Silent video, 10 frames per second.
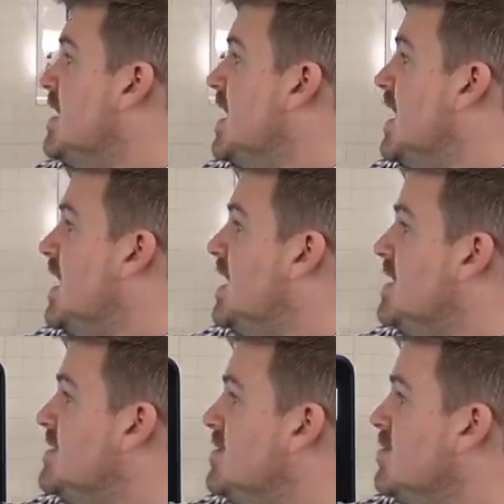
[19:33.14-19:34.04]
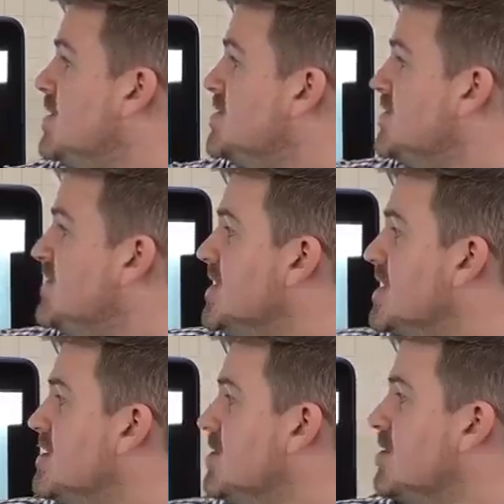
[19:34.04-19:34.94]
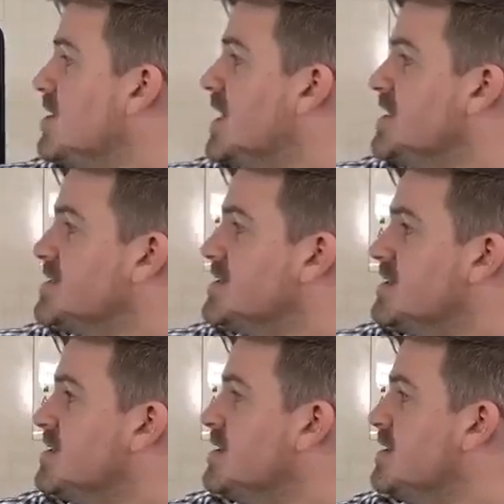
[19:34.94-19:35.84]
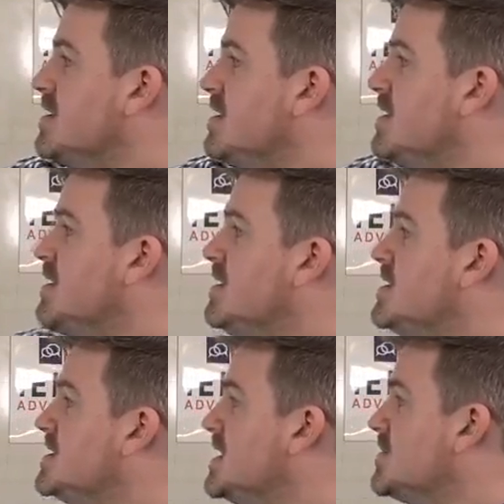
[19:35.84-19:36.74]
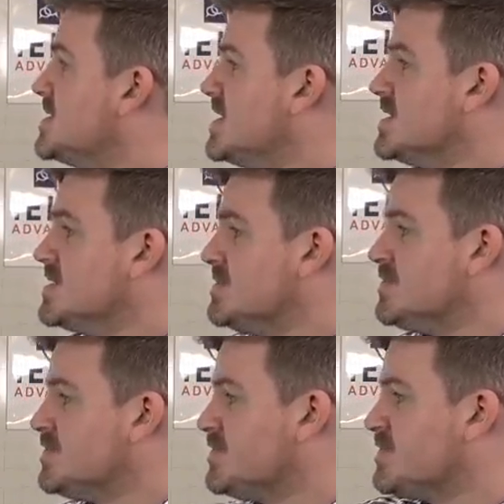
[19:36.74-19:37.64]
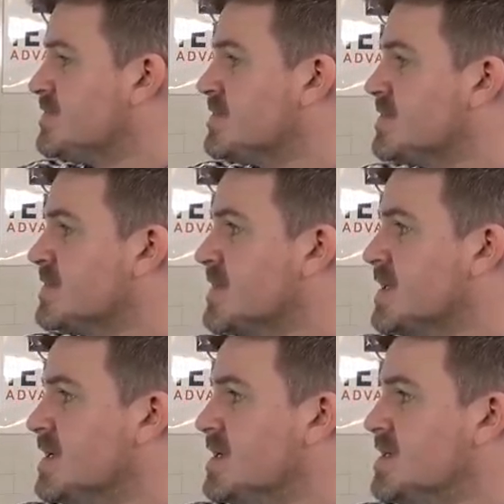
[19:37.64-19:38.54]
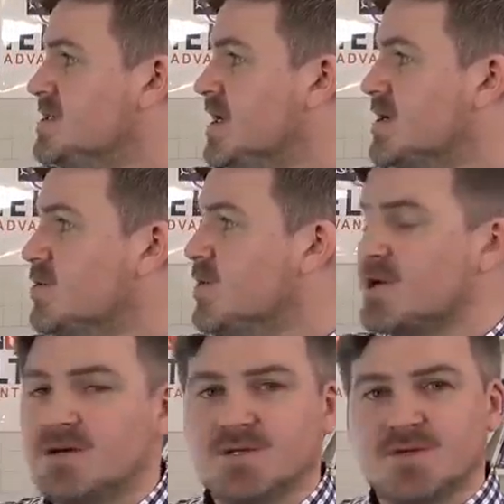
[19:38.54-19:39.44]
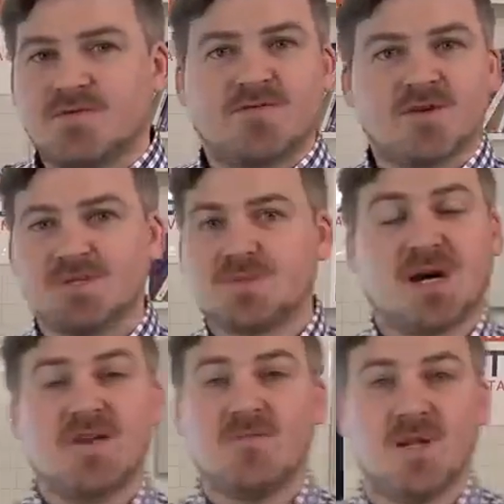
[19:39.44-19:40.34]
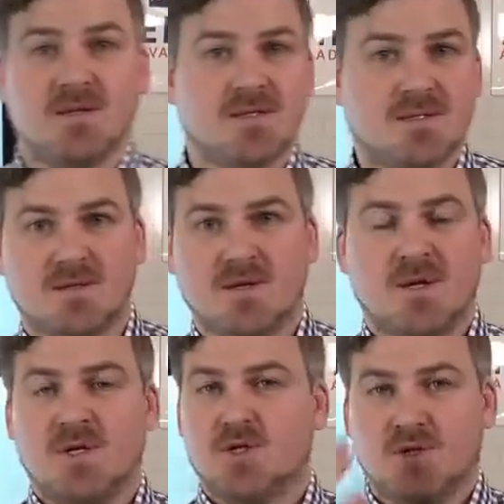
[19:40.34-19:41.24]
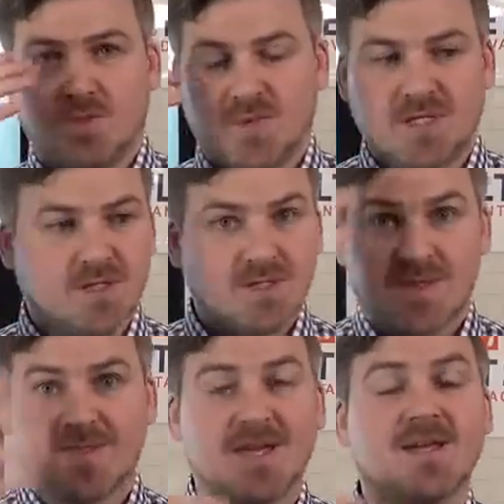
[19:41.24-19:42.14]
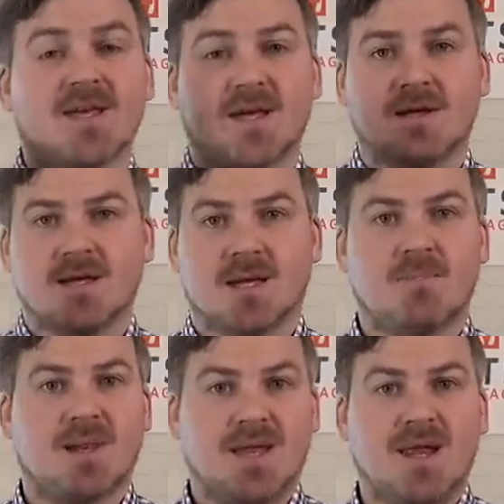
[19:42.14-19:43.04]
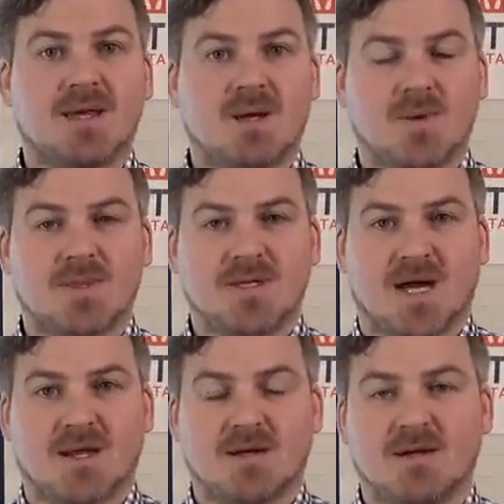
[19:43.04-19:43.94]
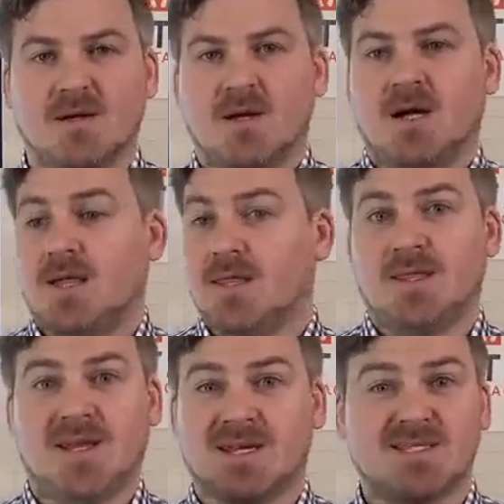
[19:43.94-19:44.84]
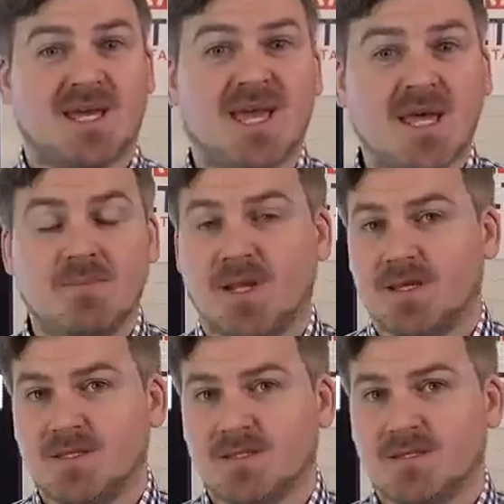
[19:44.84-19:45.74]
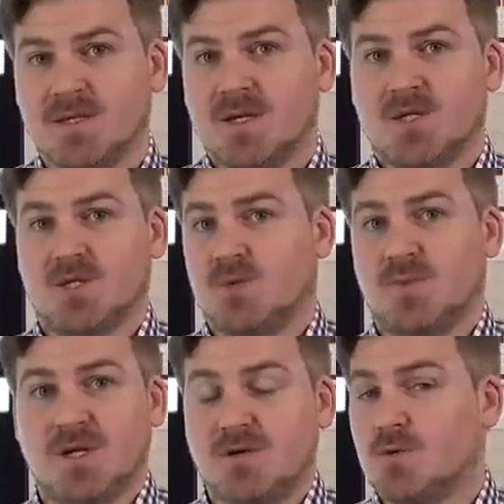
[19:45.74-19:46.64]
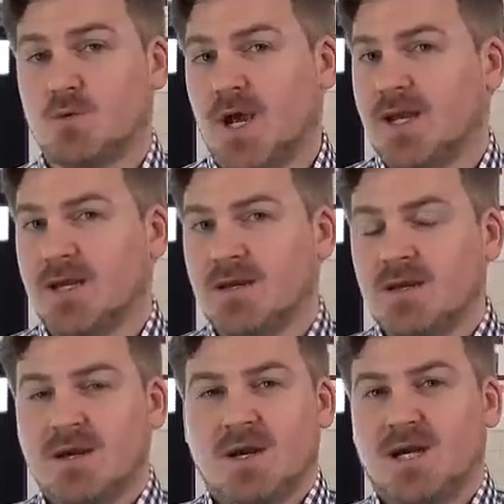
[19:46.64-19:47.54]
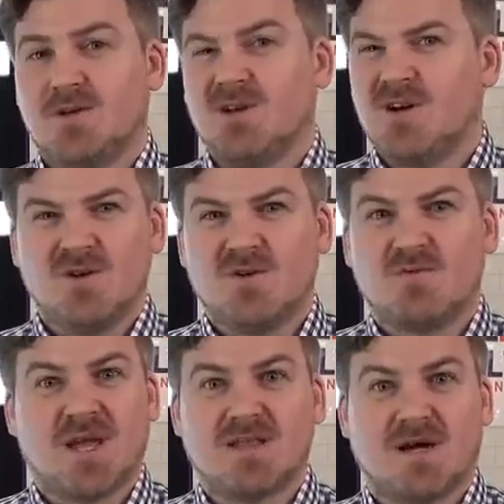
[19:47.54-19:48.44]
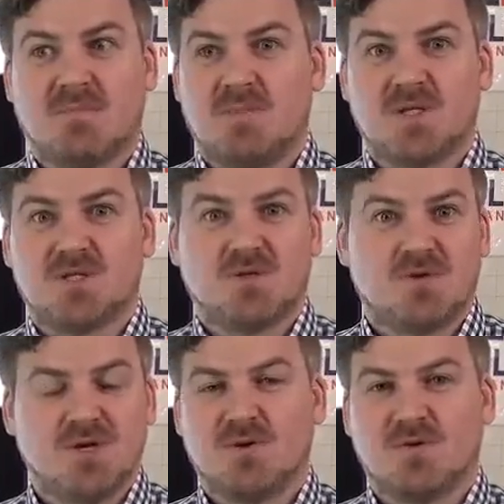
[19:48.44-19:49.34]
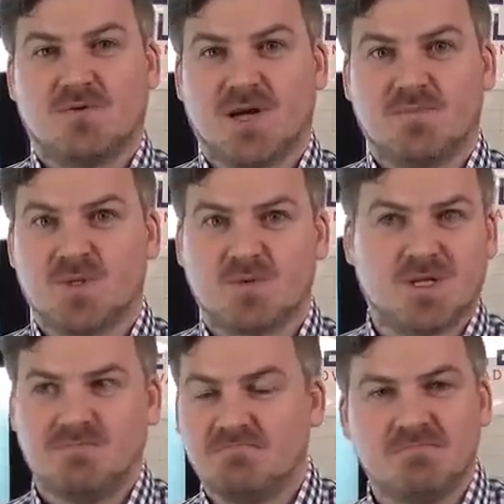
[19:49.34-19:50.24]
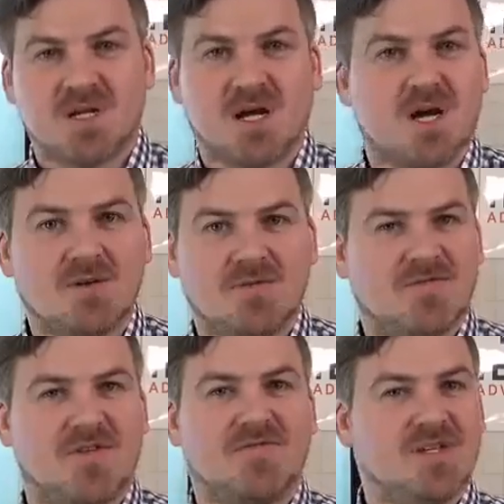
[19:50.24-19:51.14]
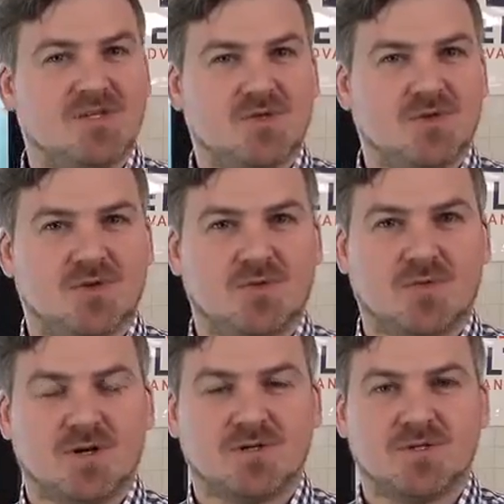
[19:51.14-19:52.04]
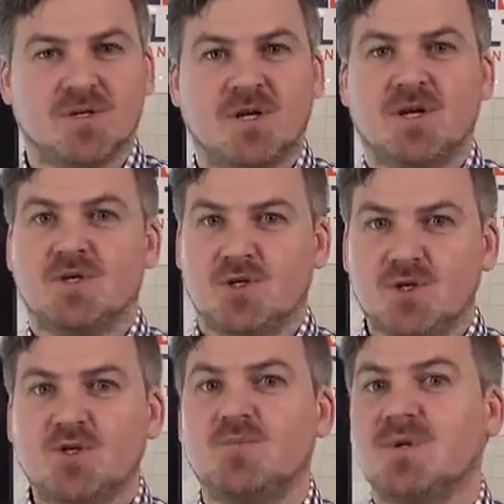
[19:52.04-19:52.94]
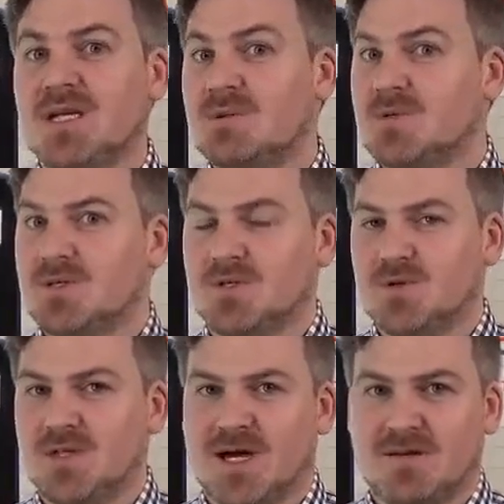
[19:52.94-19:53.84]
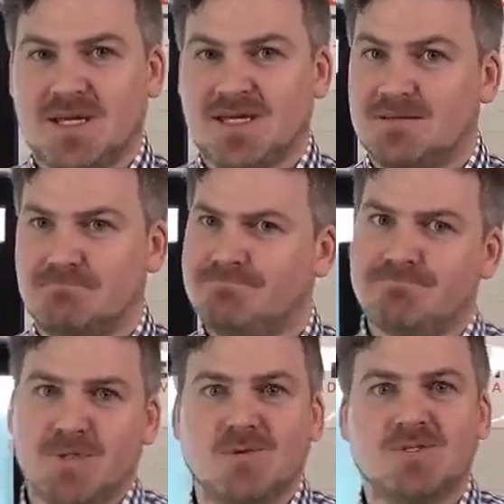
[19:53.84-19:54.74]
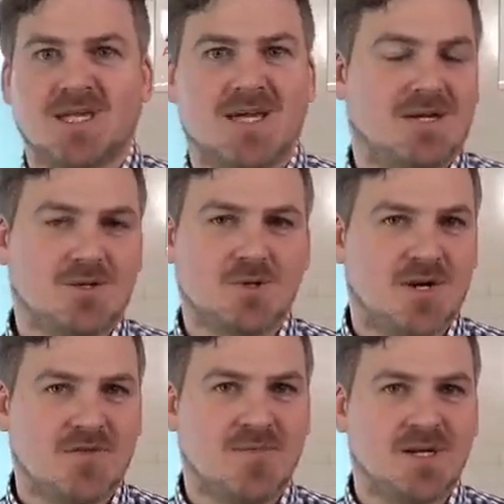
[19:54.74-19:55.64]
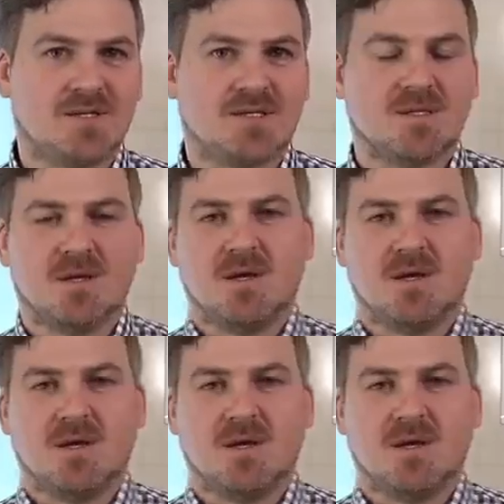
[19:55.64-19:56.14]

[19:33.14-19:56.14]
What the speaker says: And once you've done all that, step 6, check your work. So the first 5 minutes should be just thinking and planning about the data. And then the next 10 minutes should be writing. And you're not going to write that much. You're only going to write between like 150 and 200 words. you should be able to do that in 10 or 12 minutes.